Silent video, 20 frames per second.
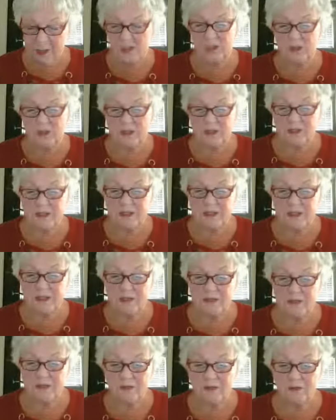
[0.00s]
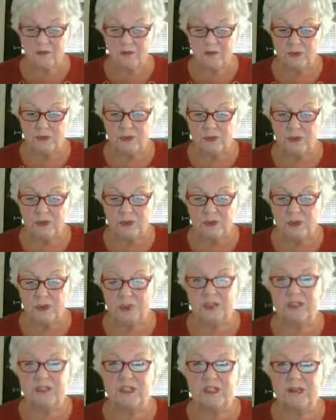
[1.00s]
So that's a really
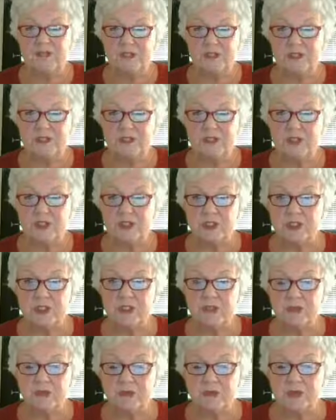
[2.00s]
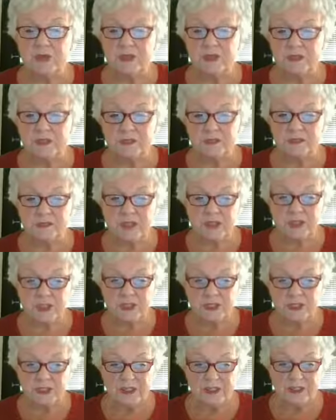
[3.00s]
good definition of what
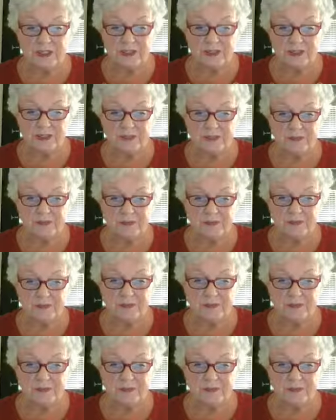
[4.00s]
dementia is.